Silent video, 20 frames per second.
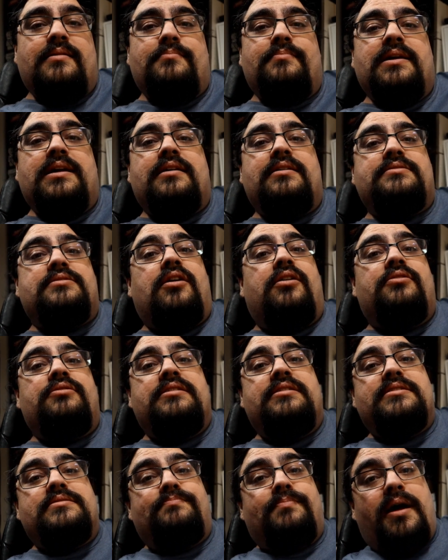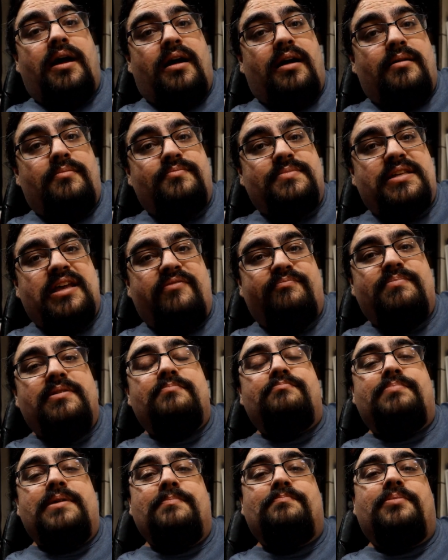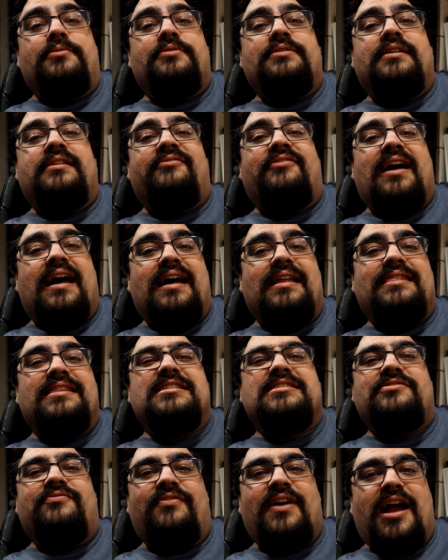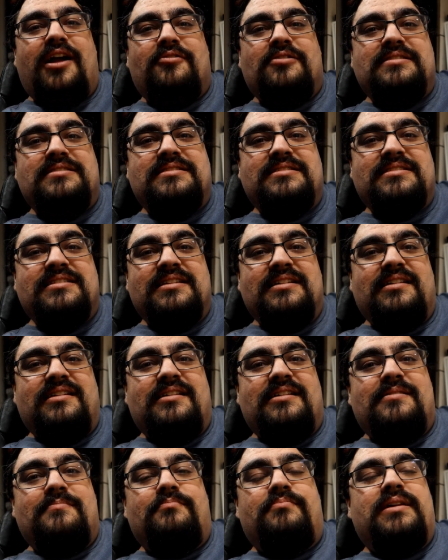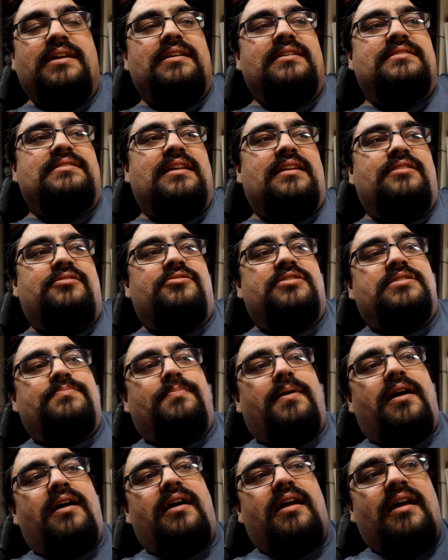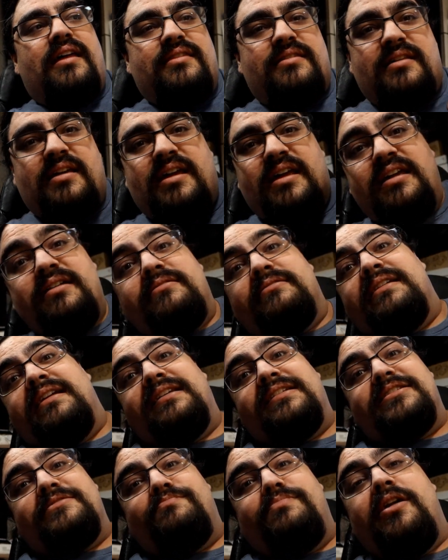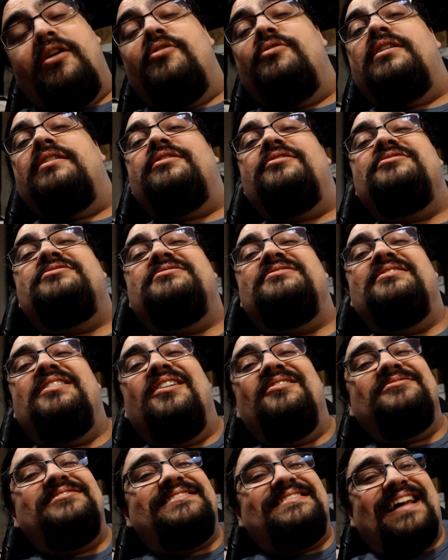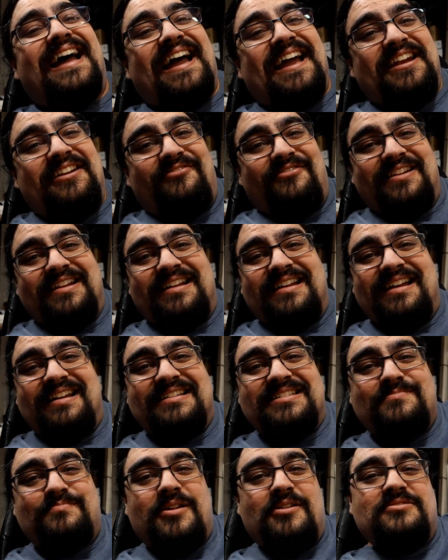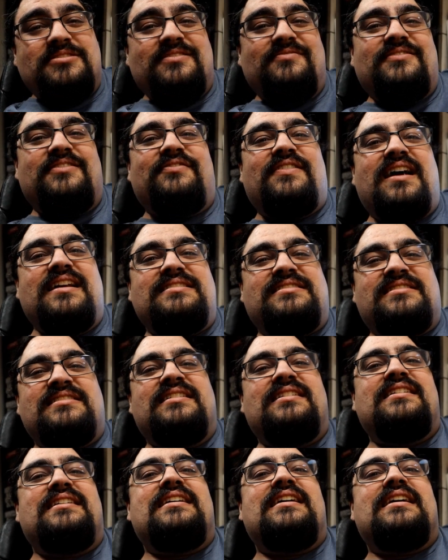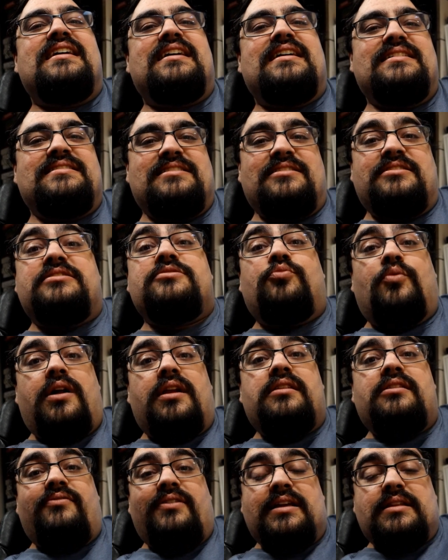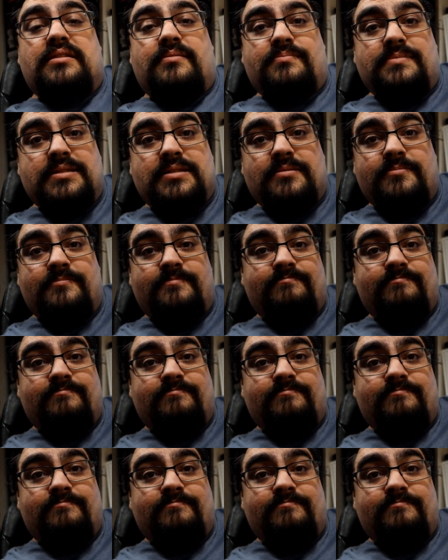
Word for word: Because all these bombs have been people that have had this virus being sent to a spot and they explode, and there's no sign of an explosive device because it's one of the victims.